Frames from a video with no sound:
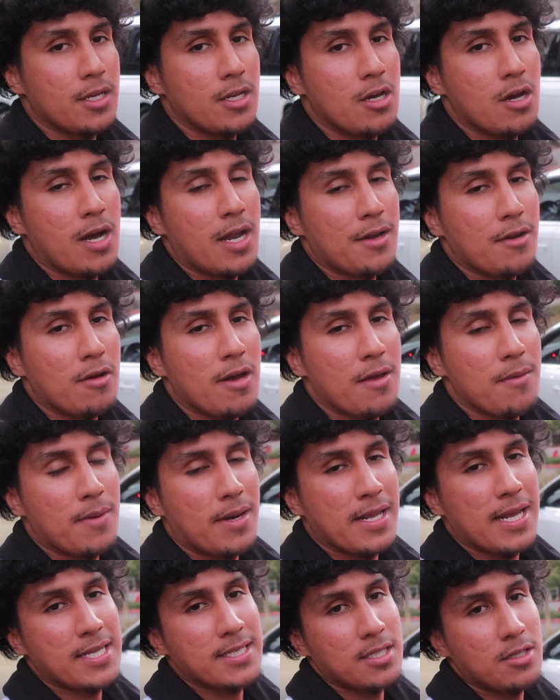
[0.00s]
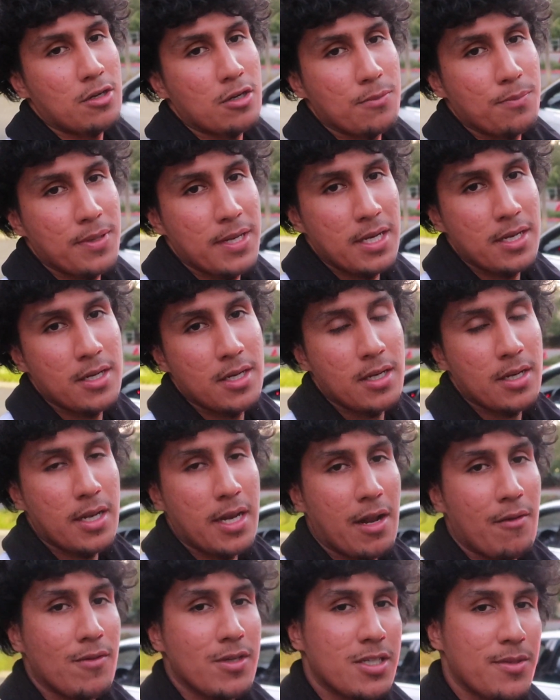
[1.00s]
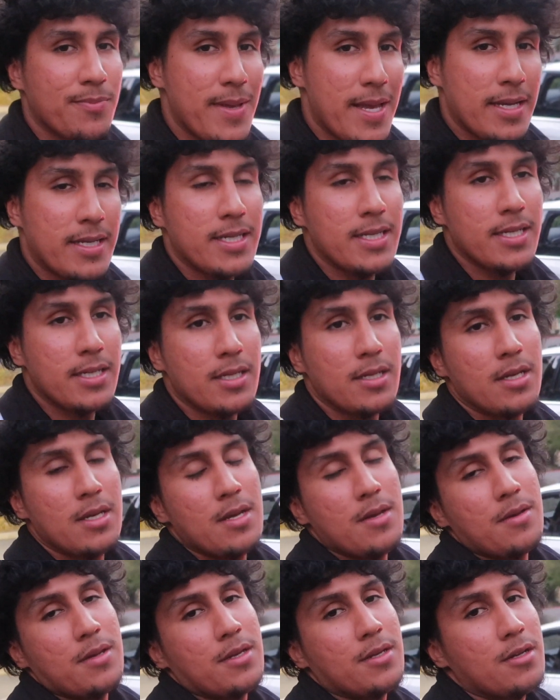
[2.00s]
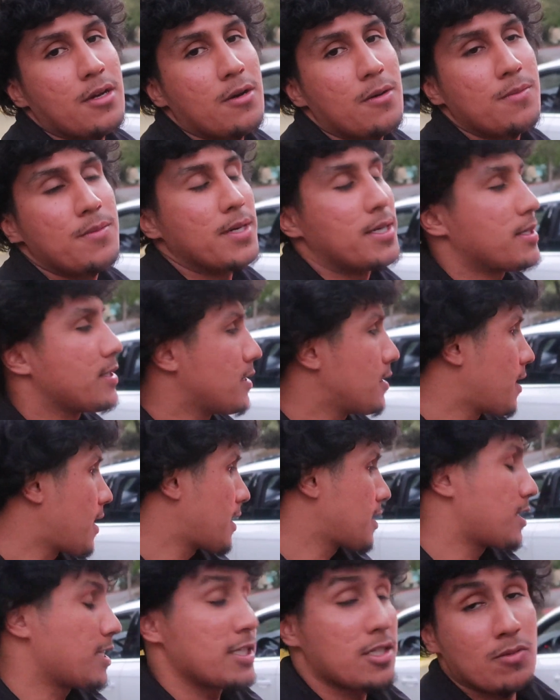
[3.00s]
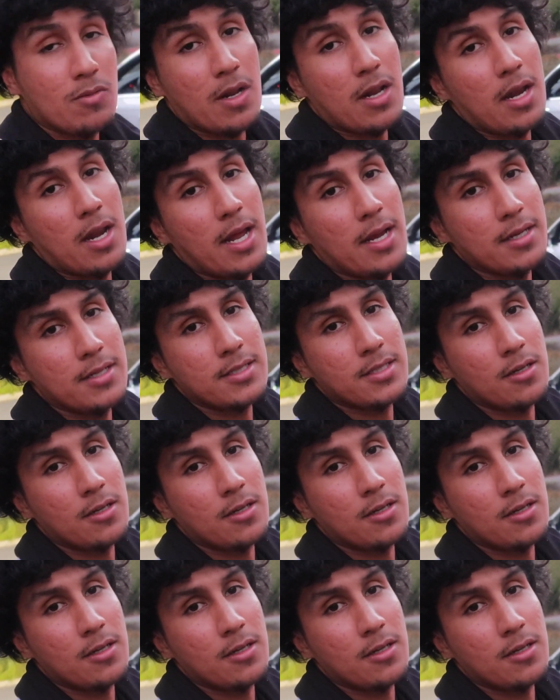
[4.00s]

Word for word: You know, I know everybody has their own opinion and I respect it, you know, but that's this is what I like.